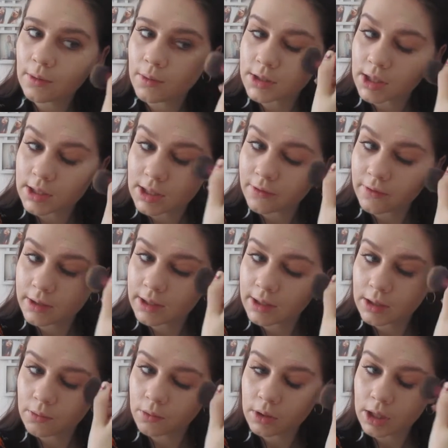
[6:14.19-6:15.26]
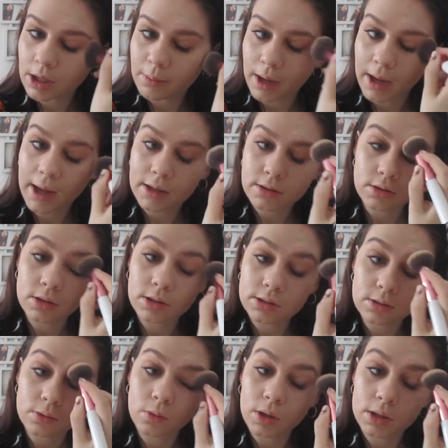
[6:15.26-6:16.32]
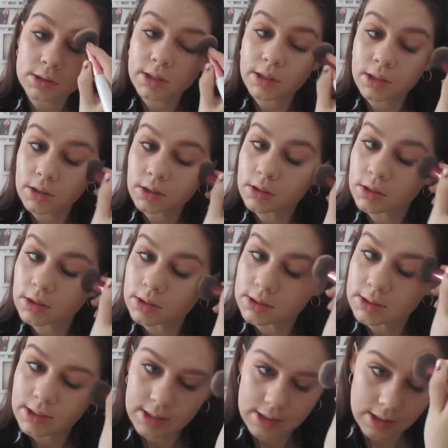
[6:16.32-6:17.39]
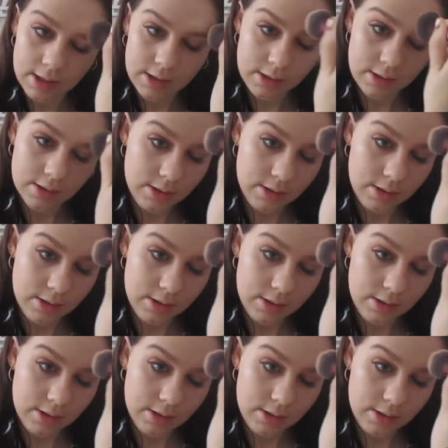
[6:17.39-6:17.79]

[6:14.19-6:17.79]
which I definitely will get my hands on because it was a good concealer.